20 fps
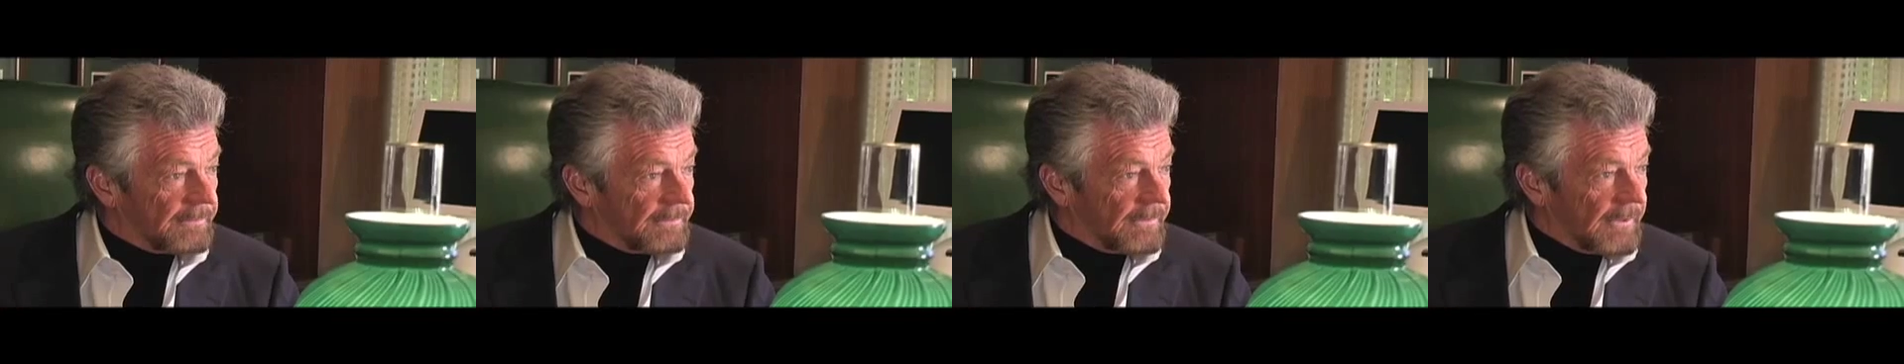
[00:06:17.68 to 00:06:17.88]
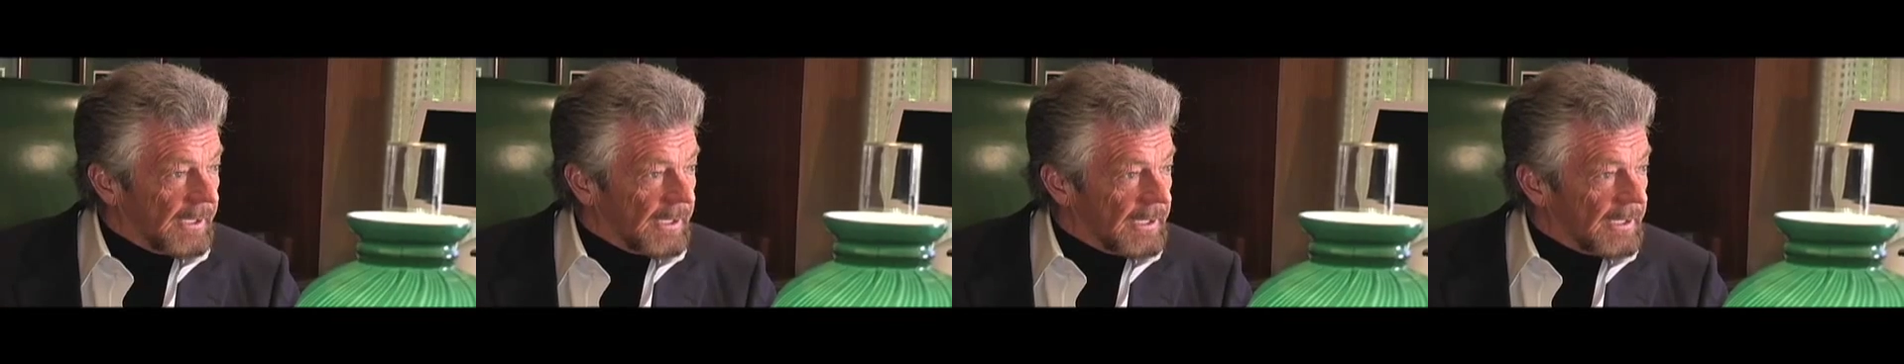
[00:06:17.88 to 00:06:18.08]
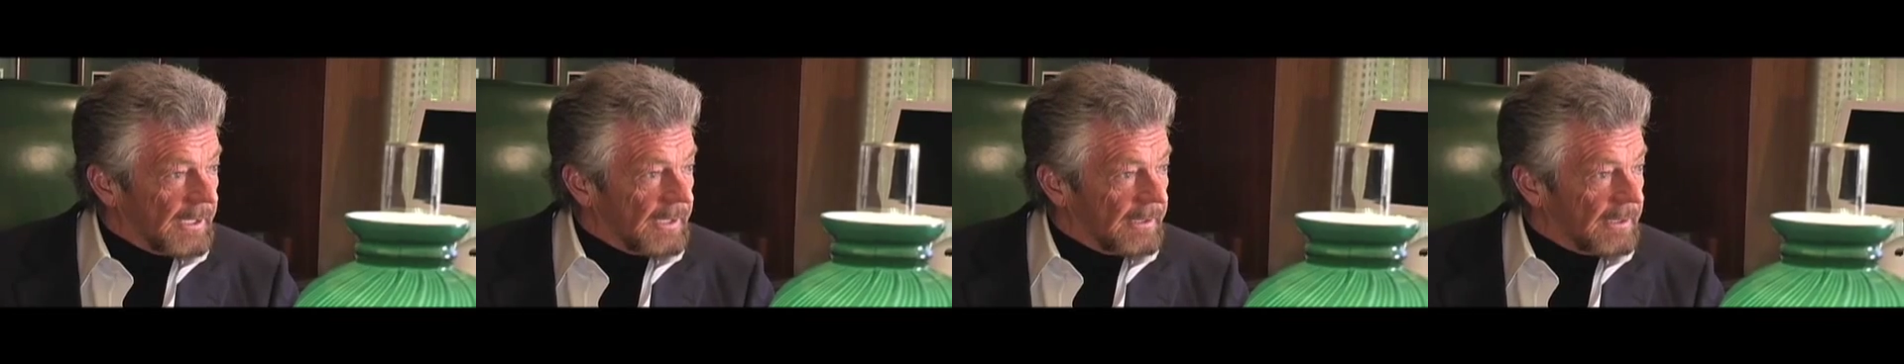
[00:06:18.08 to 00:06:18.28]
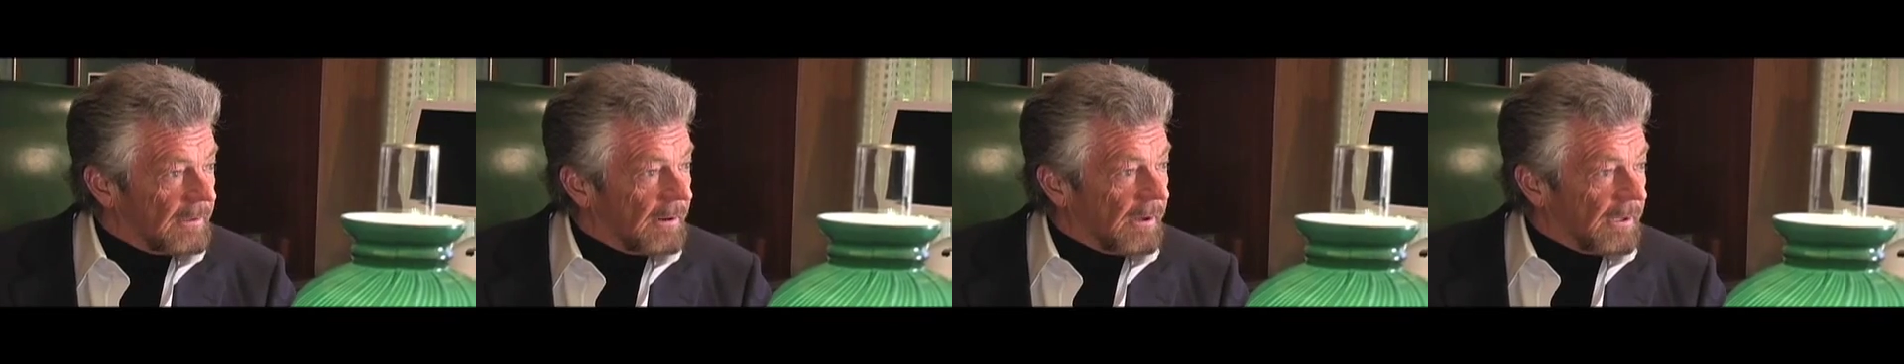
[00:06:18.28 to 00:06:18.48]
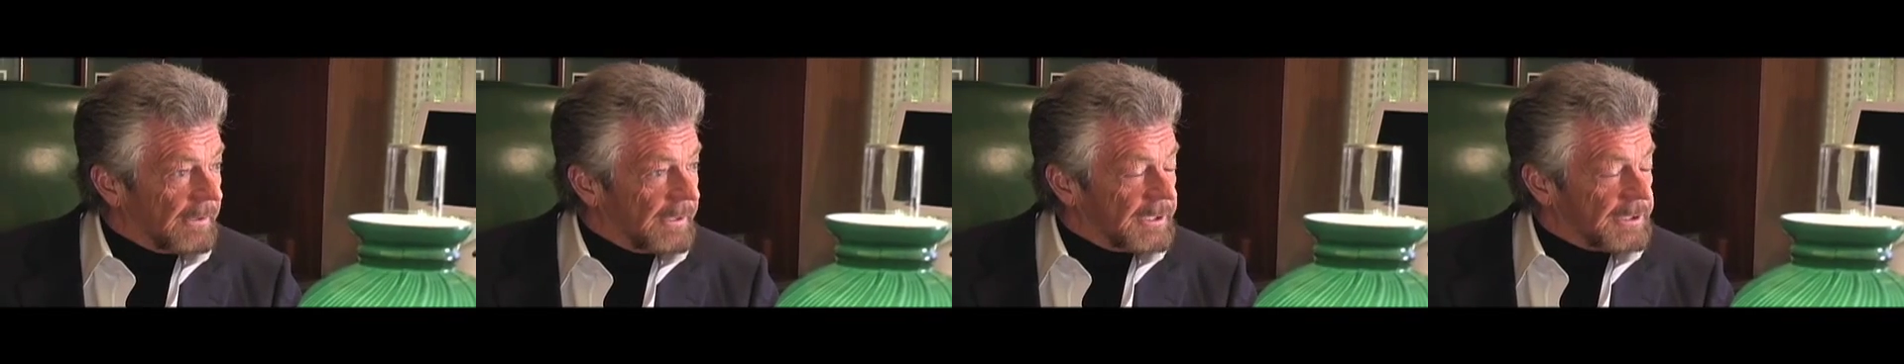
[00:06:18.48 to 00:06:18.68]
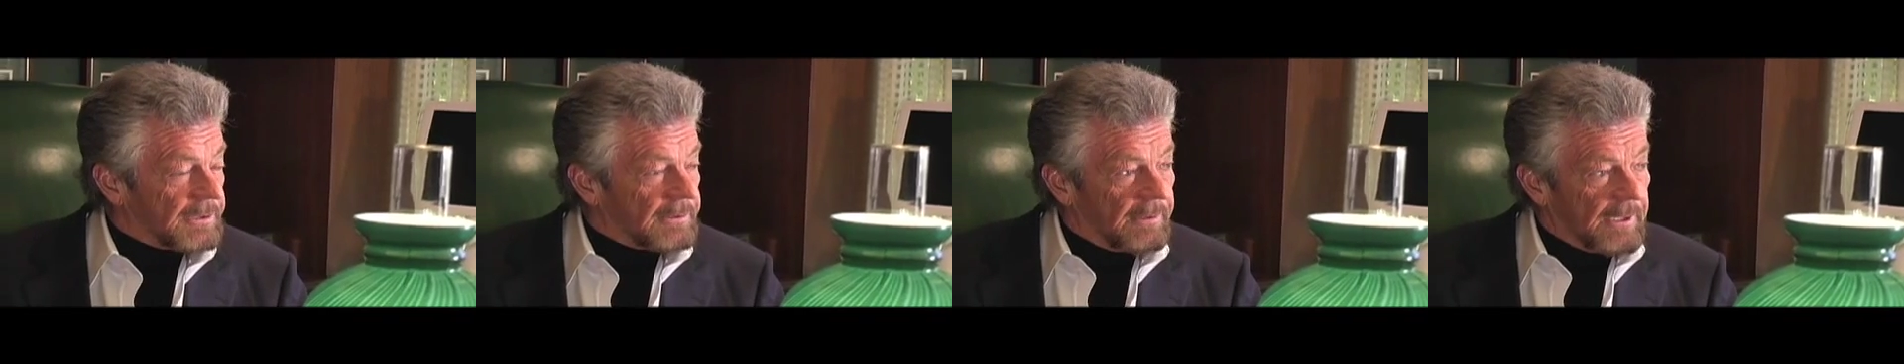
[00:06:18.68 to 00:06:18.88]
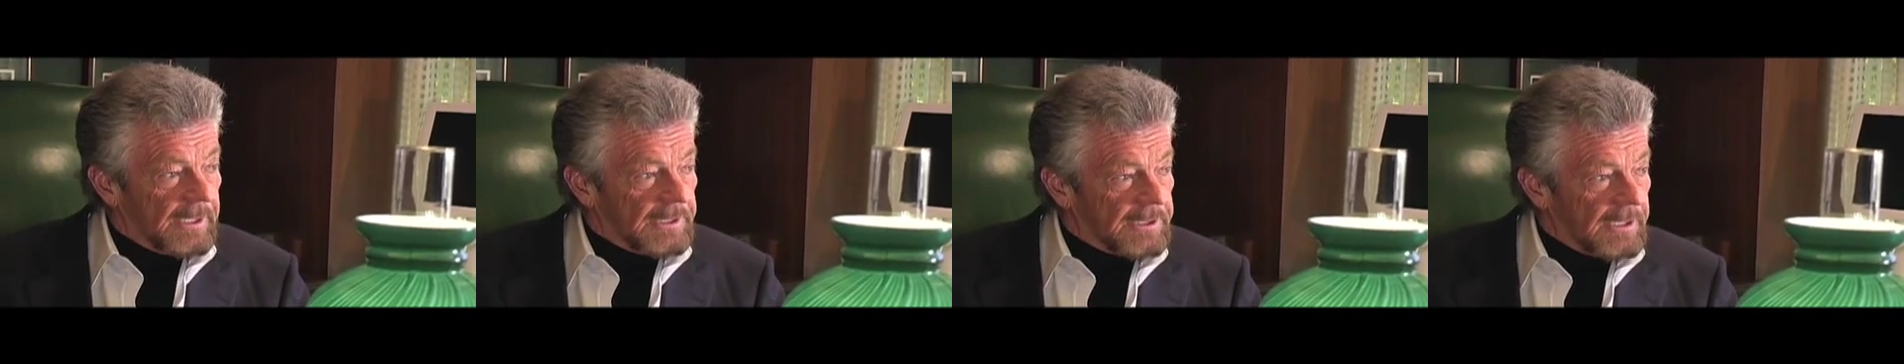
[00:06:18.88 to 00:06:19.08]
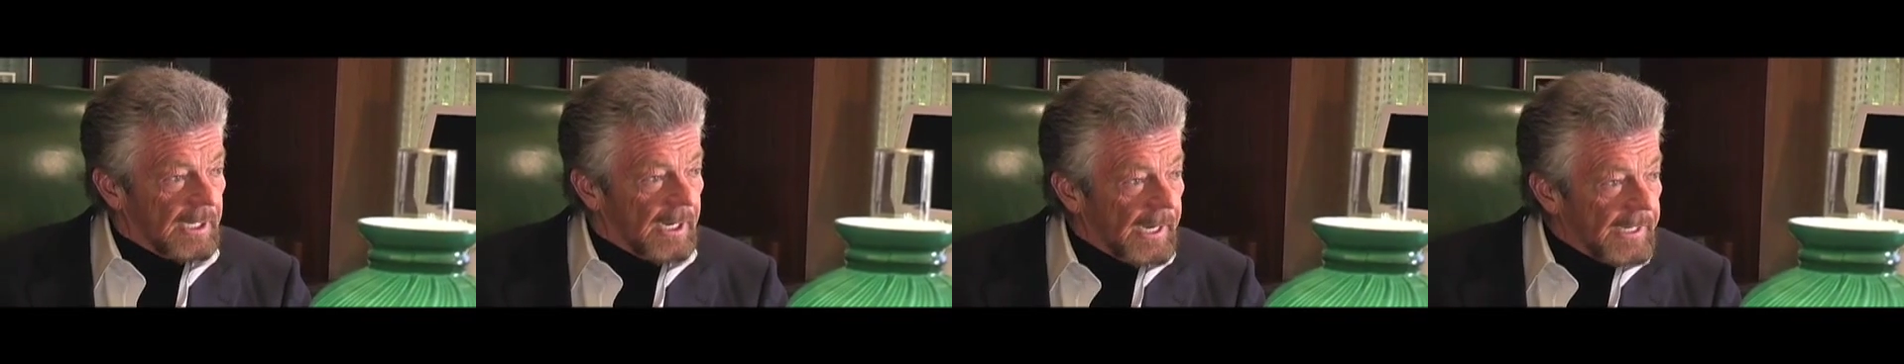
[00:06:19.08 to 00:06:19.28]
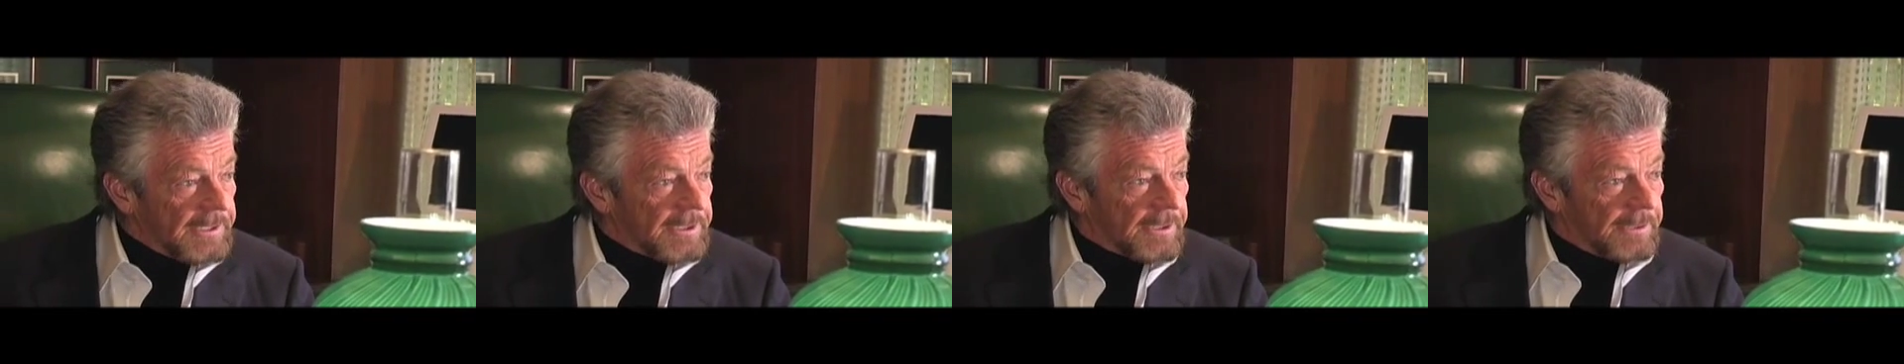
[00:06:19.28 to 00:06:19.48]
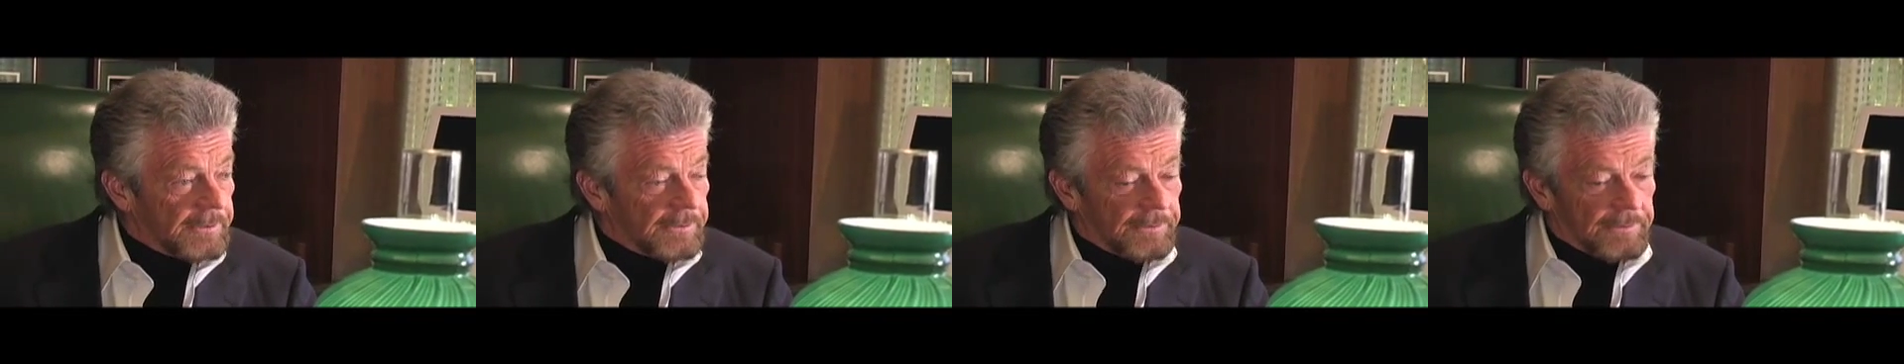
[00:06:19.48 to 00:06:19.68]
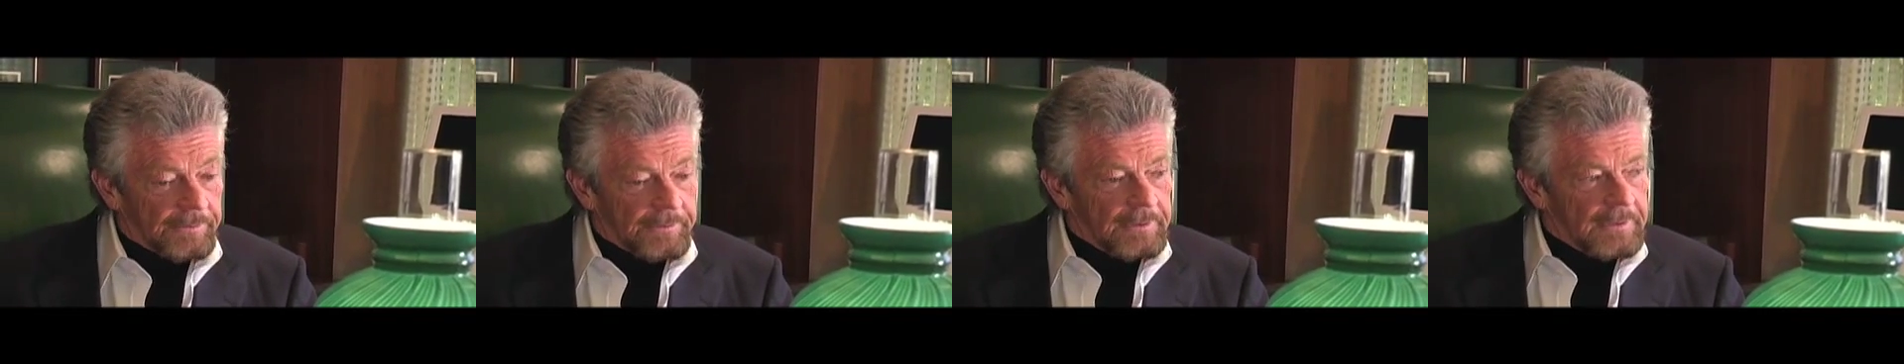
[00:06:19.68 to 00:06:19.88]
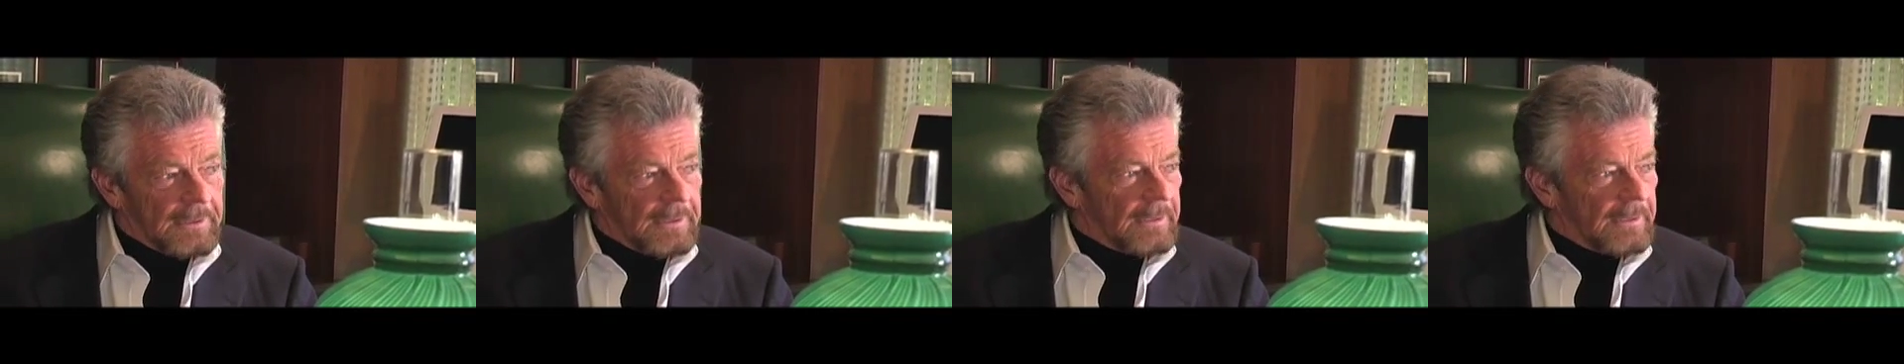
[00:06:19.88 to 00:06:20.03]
flunking all these grades in high school,